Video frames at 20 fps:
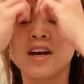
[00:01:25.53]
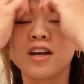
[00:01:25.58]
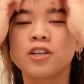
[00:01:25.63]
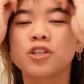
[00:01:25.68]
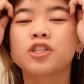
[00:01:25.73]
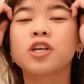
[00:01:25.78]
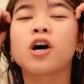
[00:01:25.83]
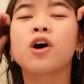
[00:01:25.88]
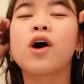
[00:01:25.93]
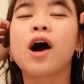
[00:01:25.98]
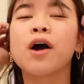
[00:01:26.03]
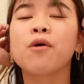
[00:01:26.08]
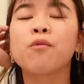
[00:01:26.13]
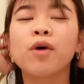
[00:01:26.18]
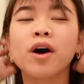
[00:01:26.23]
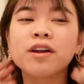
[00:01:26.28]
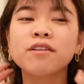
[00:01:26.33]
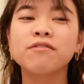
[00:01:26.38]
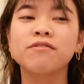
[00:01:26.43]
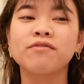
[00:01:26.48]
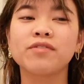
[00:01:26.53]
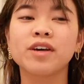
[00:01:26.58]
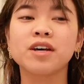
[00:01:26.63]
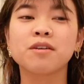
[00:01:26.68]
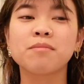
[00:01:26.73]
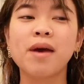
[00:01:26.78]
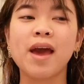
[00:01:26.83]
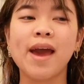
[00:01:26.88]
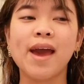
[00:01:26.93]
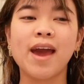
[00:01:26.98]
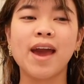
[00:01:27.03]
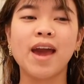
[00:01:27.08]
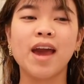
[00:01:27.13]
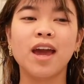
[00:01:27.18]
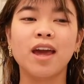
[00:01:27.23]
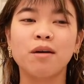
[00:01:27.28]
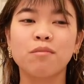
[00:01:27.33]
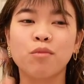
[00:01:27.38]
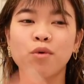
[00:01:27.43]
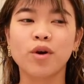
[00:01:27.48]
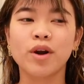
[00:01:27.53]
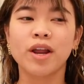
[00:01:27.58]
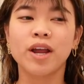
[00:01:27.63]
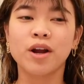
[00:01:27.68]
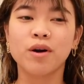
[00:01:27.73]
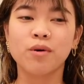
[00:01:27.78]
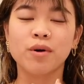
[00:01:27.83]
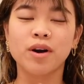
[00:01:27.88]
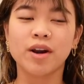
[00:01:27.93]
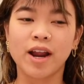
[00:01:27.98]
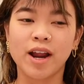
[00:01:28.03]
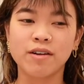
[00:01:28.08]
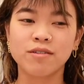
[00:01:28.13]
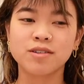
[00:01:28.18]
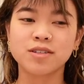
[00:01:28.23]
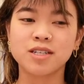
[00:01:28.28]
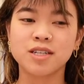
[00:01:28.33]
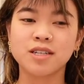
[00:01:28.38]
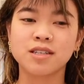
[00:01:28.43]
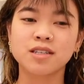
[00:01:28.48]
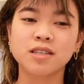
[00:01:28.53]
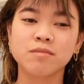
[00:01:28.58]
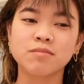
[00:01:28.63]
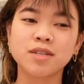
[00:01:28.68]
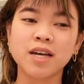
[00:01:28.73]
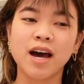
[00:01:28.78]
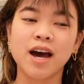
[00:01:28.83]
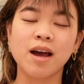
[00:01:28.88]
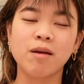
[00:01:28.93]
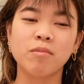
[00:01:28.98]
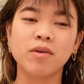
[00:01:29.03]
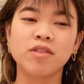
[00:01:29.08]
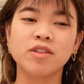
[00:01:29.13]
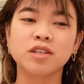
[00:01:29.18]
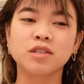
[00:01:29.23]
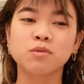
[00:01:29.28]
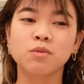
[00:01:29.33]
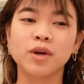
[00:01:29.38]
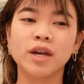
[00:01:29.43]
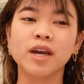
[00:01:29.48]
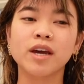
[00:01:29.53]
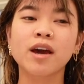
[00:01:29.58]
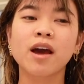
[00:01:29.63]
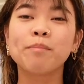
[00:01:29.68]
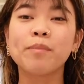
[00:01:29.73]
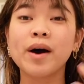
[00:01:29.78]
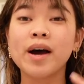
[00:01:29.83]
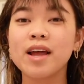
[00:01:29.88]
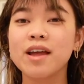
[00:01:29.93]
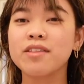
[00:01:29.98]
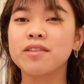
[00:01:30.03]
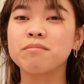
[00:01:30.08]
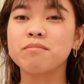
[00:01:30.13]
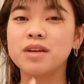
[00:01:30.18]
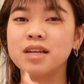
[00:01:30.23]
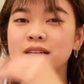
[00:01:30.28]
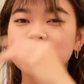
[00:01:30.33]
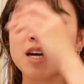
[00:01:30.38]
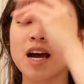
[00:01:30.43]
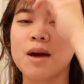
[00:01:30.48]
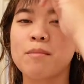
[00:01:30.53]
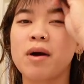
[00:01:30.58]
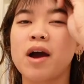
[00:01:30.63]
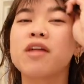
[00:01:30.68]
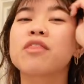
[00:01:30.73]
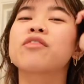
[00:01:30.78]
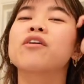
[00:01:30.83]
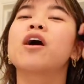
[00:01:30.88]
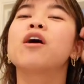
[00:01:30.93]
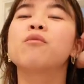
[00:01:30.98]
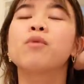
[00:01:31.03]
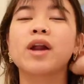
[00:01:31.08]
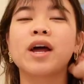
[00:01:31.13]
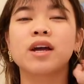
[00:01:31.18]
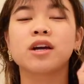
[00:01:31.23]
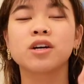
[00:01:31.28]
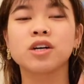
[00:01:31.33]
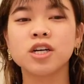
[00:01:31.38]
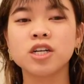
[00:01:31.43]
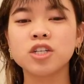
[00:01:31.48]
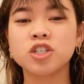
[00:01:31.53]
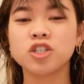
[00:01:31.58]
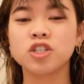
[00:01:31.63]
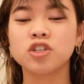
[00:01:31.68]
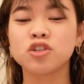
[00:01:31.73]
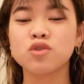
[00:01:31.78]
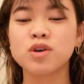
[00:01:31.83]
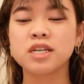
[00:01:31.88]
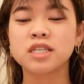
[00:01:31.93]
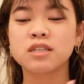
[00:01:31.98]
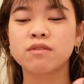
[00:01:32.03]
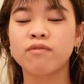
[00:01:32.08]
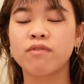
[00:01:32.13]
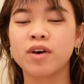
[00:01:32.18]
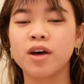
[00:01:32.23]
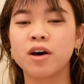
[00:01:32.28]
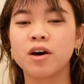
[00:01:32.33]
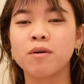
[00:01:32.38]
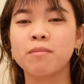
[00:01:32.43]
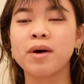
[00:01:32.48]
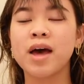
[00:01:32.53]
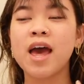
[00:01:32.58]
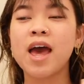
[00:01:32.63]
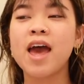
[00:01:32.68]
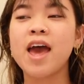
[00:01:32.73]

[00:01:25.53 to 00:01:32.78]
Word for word: So I want to film a morning or night routine sometime this week, but in the meantime I thought what I could do is film